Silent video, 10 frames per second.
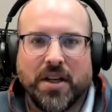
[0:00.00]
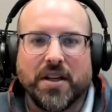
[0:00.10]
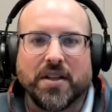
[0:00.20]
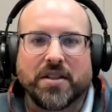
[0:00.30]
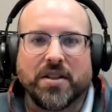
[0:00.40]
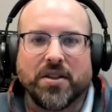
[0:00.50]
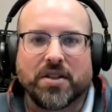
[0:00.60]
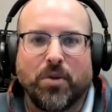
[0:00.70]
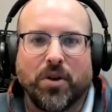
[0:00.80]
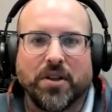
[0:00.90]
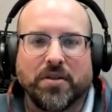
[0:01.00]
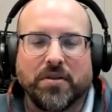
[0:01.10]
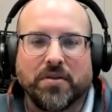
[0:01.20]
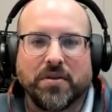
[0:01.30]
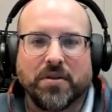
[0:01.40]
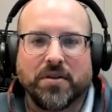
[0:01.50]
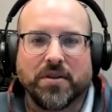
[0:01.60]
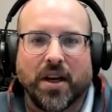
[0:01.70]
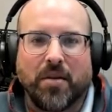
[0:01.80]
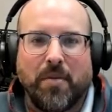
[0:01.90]
it's still the Smolin
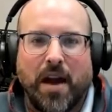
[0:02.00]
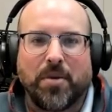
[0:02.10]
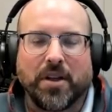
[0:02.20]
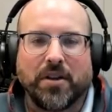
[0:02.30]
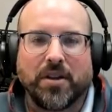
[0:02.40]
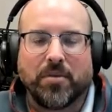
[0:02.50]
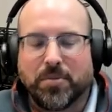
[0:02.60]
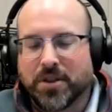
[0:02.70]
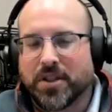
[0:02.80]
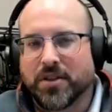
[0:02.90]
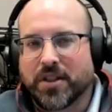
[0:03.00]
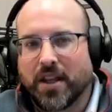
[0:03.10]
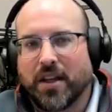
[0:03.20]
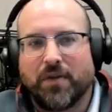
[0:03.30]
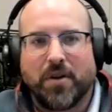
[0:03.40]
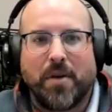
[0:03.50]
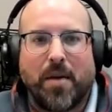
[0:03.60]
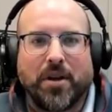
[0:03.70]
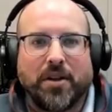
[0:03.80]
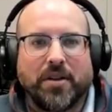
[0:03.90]
mapping unit, but it's a slightly different
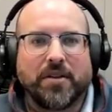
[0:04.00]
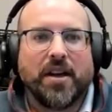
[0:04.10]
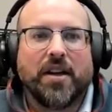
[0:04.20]
mapping unit.